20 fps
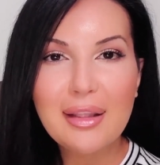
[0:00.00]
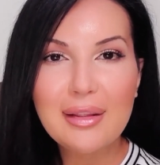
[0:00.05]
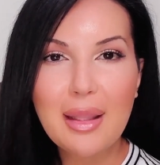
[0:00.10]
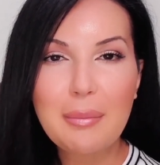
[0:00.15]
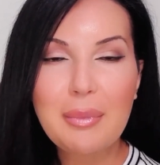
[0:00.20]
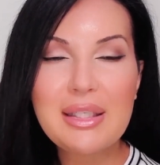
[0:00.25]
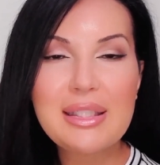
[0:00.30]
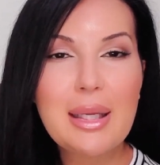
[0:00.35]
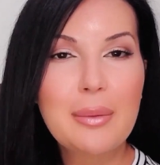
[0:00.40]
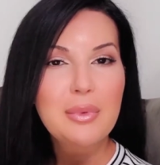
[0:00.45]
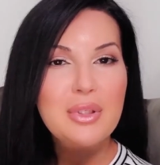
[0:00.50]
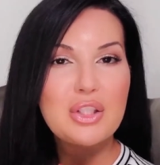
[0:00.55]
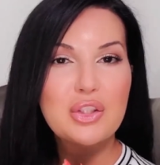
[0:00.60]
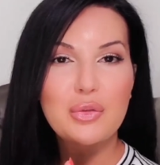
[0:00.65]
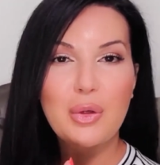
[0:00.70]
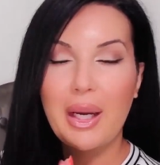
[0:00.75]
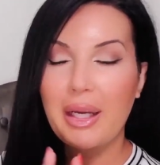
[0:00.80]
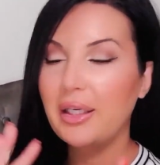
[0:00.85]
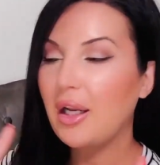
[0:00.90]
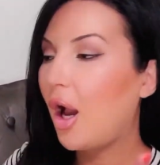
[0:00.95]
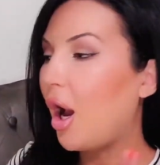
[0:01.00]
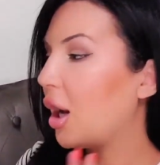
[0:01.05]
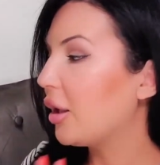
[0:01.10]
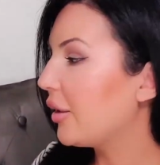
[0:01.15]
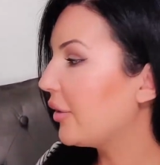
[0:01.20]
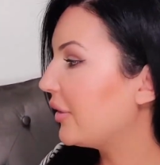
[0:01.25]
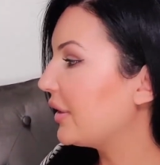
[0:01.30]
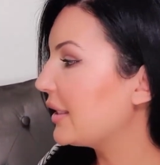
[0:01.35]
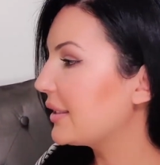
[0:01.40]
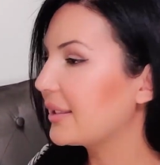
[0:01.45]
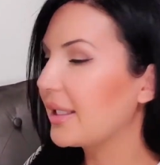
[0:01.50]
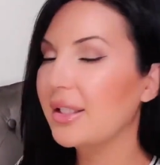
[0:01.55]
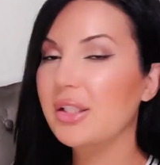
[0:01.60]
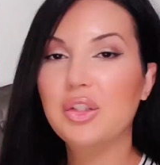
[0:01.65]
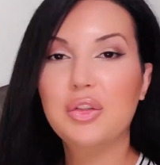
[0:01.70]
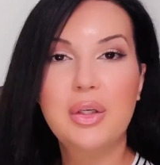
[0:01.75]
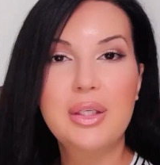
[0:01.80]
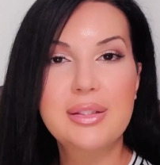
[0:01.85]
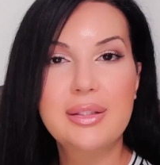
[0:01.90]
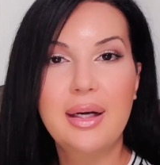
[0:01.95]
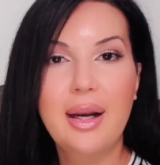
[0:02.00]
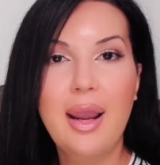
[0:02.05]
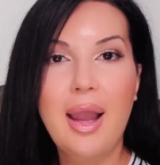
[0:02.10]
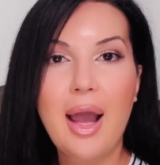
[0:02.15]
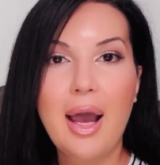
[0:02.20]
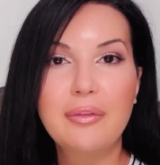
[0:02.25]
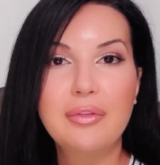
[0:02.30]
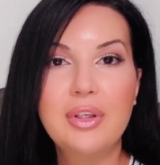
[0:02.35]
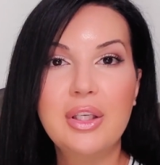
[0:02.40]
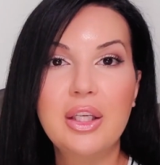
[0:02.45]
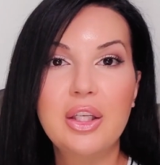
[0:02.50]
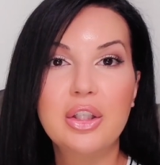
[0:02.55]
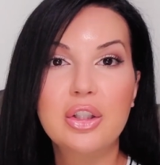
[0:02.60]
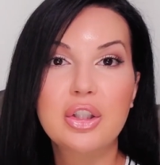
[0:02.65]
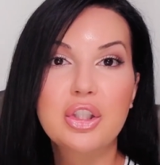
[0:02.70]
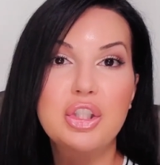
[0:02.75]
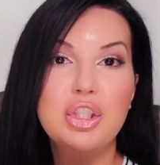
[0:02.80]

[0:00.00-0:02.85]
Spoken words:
Let me demonstrate all of these sunscreens that I have here,